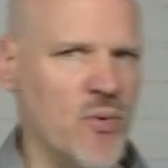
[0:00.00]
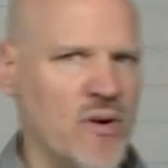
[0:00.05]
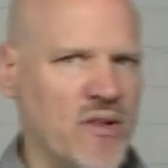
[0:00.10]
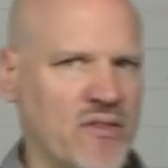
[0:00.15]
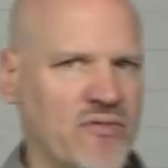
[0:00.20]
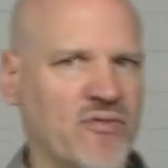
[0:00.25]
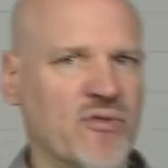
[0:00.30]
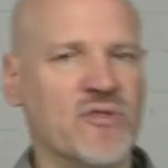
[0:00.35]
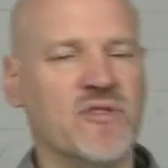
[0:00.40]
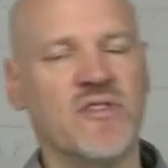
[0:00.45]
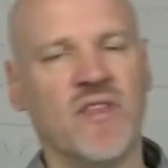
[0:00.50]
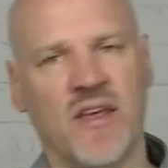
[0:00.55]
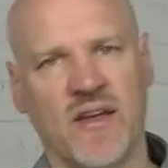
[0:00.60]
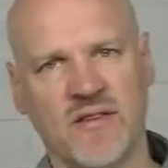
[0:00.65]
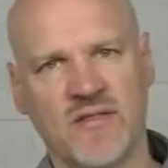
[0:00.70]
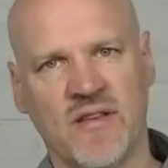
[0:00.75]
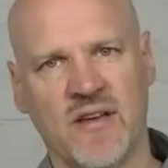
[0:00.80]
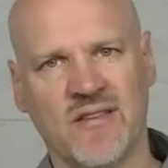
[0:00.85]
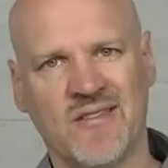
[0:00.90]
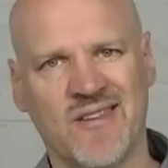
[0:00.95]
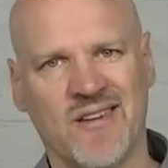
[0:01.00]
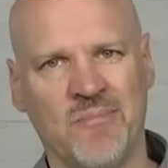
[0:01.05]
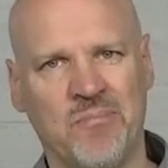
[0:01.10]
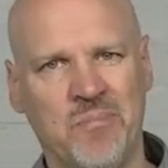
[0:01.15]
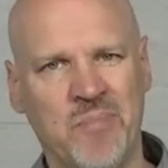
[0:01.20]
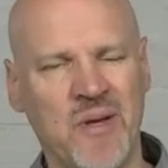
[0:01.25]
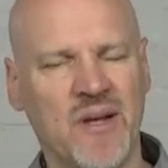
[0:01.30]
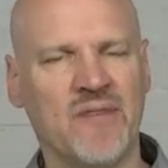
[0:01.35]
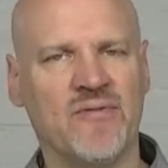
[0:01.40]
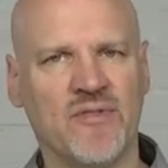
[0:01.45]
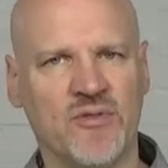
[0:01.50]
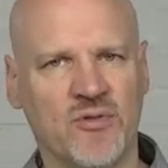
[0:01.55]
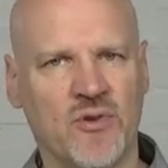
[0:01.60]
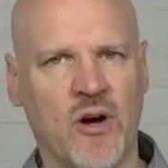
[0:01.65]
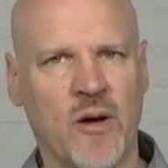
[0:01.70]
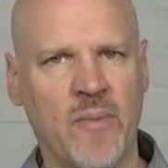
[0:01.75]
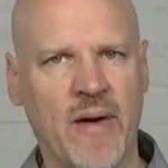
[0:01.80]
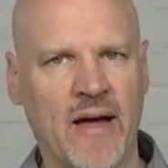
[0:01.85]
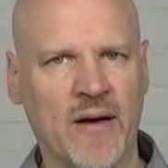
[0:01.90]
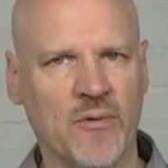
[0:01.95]
one of the first things that's a bit of a
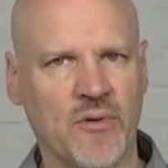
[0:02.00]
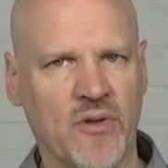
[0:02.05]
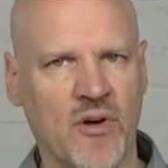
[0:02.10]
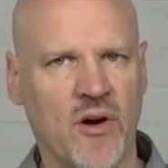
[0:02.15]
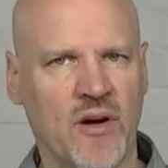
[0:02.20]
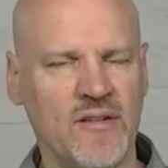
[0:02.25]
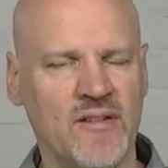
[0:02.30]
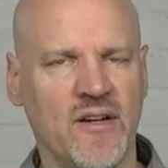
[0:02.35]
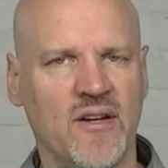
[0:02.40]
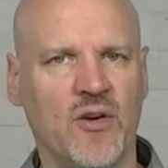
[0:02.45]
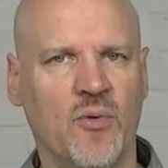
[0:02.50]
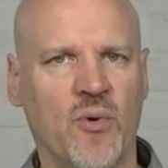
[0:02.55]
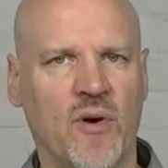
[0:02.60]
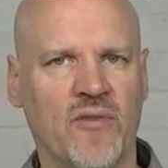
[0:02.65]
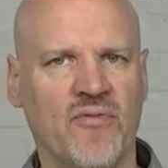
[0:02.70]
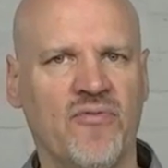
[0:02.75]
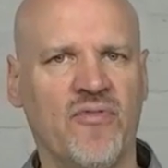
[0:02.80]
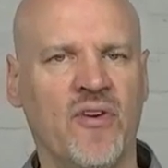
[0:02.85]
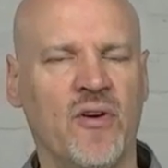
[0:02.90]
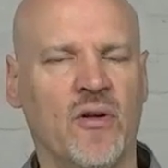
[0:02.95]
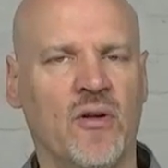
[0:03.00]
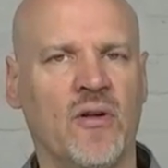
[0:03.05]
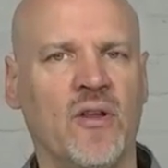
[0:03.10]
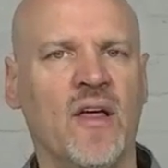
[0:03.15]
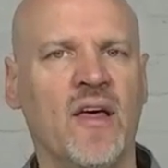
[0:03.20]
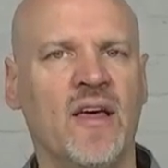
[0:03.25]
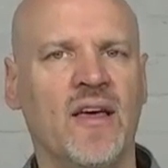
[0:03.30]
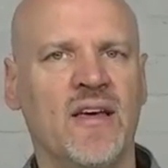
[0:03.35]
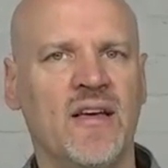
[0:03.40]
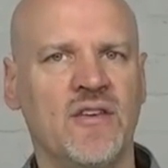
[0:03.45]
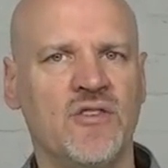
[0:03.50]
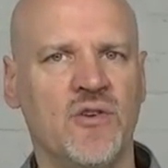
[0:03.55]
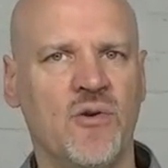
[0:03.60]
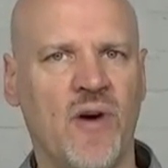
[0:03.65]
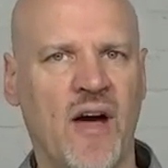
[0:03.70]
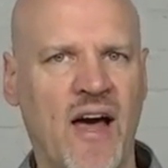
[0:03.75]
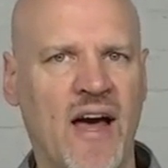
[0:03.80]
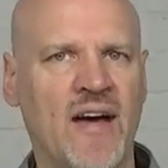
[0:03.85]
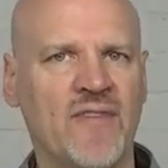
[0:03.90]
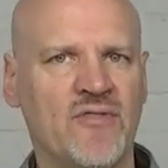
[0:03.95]
drawback with content-aware fill is you
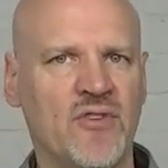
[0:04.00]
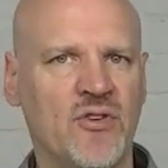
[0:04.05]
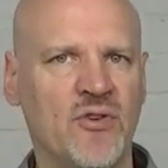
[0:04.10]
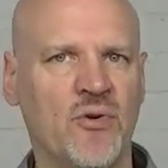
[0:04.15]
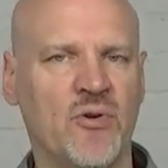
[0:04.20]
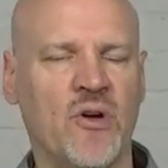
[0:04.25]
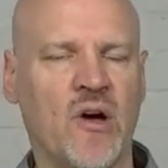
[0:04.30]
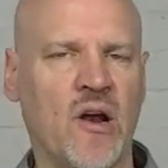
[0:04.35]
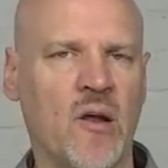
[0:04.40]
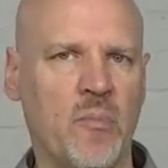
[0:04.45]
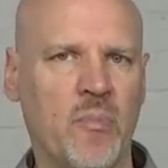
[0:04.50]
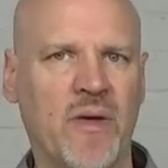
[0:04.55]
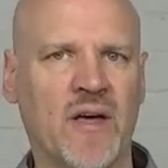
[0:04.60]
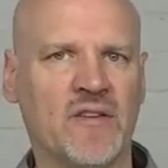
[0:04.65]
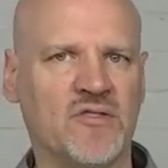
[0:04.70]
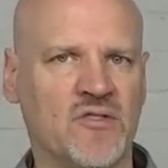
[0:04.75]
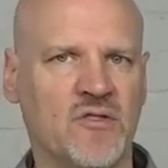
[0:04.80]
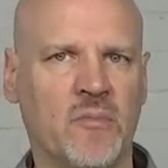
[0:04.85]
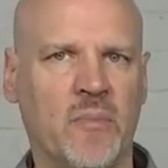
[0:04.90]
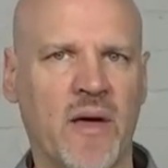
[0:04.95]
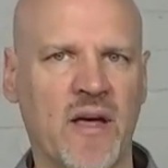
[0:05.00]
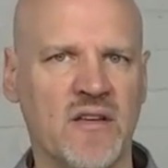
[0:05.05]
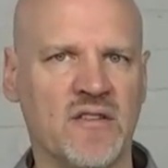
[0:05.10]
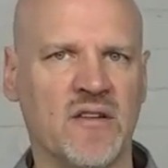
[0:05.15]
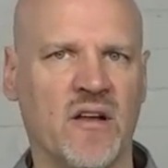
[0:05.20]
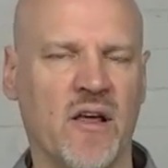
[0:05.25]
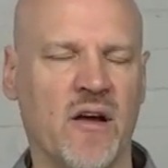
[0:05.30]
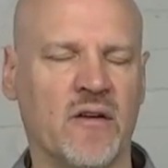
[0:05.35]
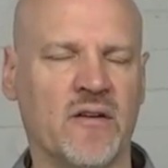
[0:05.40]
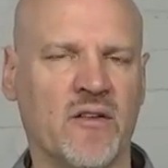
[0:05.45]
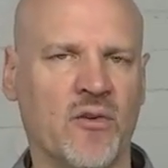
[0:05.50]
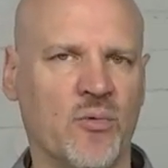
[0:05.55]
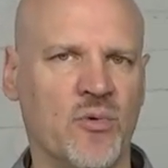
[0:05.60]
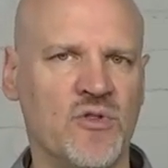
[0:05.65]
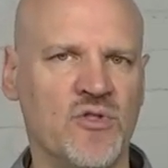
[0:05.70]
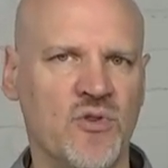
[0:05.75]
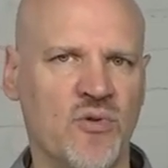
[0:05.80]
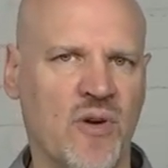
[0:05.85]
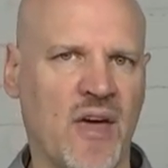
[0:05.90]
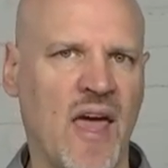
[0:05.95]
have to do it on a pixel-based layer. In other
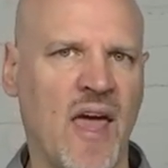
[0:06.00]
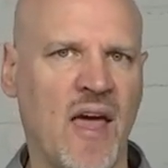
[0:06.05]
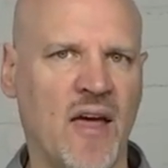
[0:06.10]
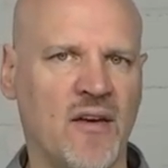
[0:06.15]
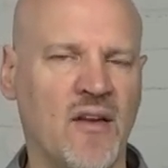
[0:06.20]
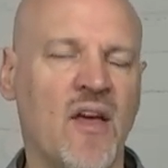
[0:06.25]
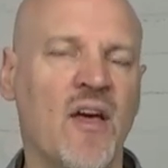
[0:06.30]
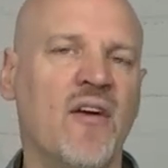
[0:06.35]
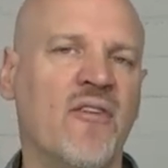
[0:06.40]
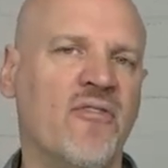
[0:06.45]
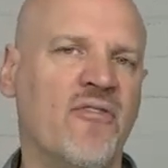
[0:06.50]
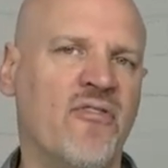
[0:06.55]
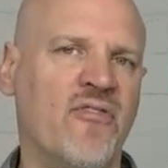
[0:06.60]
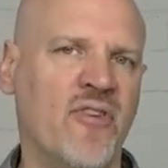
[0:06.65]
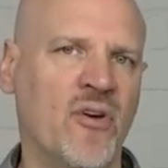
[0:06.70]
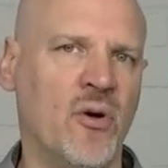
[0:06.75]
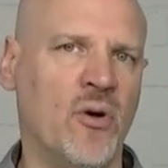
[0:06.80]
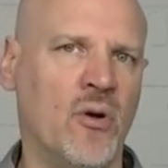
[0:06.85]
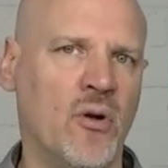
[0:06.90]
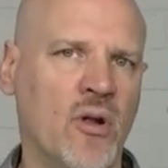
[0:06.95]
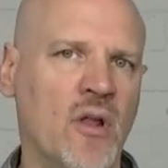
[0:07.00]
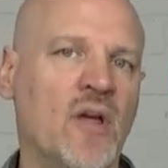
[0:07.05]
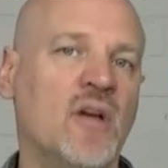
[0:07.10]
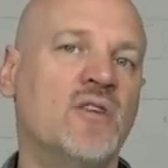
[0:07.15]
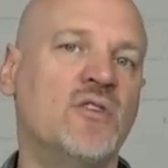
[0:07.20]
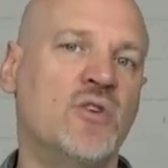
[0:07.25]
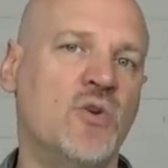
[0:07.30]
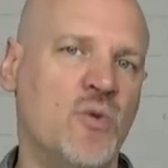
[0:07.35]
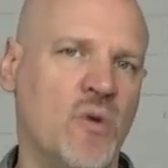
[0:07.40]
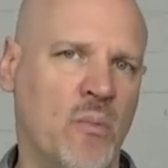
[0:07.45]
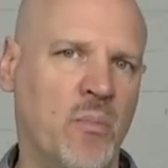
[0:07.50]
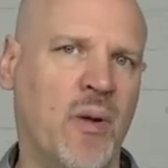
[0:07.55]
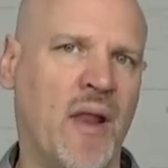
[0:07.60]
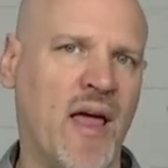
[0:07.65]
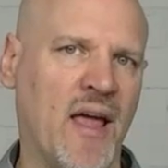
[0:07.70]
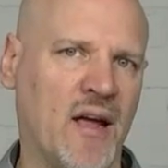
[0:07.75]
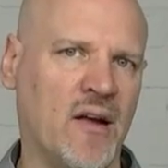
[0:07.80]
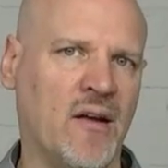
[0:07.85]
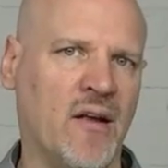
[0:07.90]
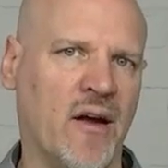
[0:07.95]
words, you can't fill to a
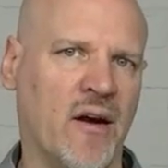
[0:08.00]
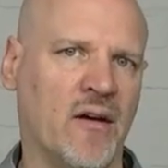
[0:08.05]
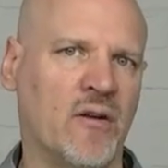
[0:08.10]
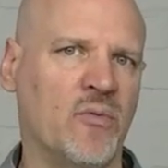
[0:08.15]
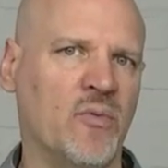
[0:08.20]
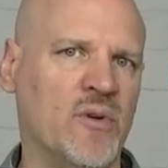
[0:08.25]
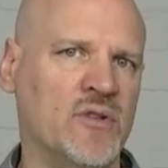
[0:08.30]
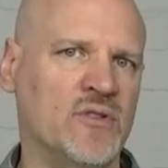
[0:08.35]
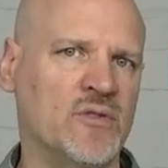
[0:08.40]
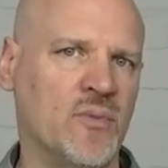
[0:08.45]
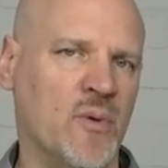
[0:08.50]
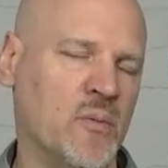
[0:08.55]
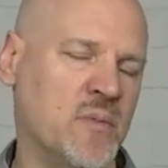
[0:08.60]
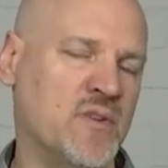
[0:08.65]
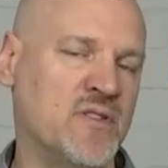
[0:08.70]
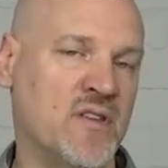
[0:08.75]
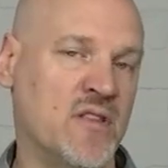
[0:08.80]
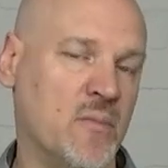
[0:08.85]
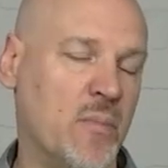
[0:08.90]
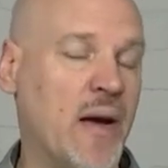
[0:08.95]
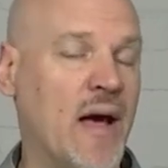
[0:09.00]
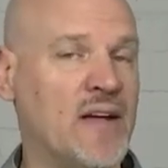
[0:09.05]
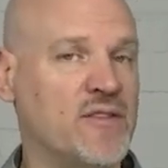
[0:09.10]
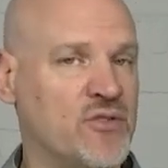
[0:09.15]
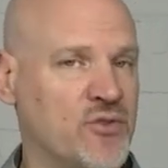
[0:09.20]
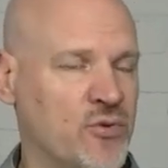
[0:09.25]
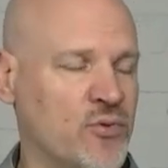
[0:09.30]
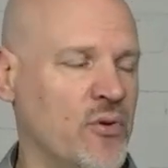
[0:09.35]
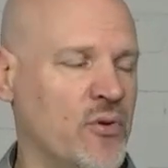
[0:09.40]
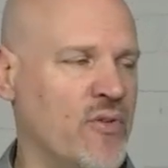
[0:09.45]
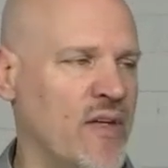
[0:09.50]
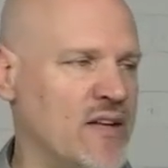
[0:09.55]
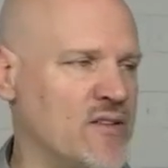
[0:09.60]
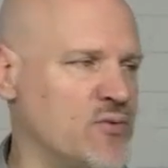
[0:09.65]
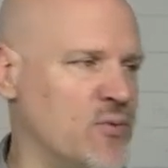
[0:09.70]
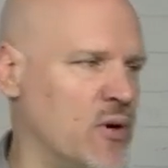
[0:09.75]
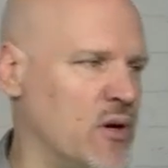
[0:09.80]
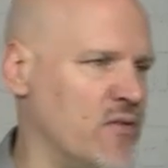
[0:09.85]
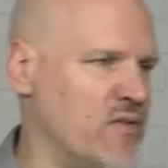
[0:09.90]
blank layer, which when we see the patch tool, that's one